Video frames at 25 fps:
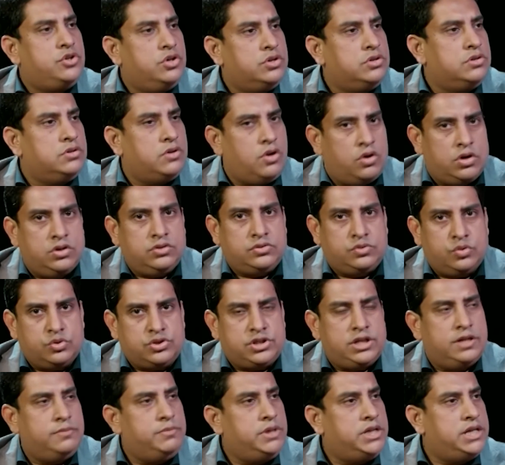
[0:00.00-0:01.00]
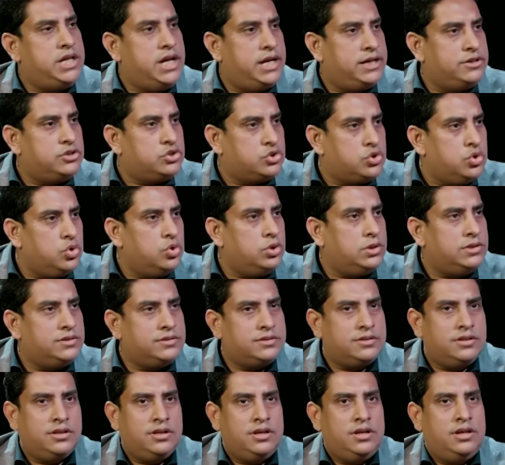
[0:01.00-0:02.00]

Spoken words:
on social media and trolls.